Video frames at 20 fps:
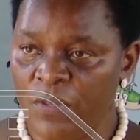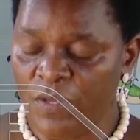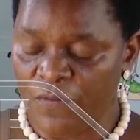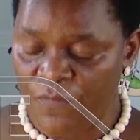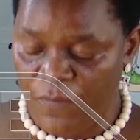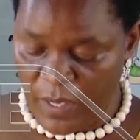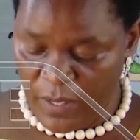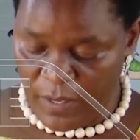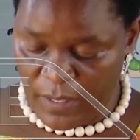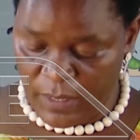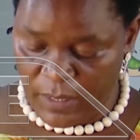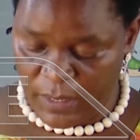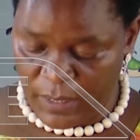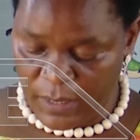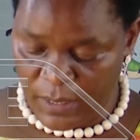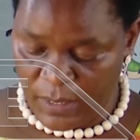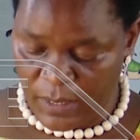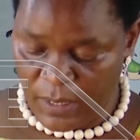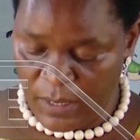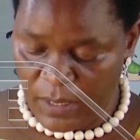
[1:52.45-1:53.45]
the violence
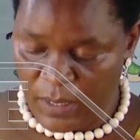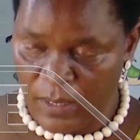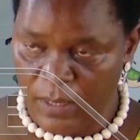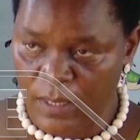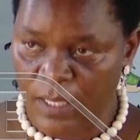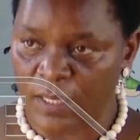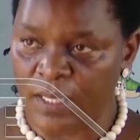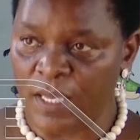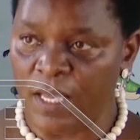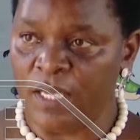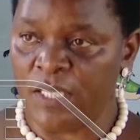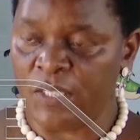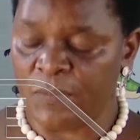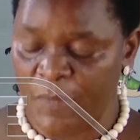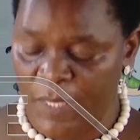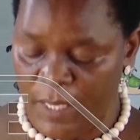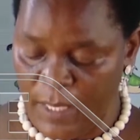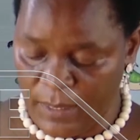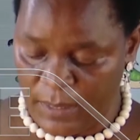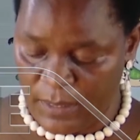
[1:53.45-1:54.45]
that they
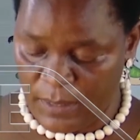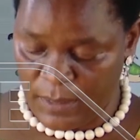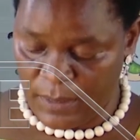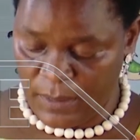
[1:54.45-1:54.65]
experienced.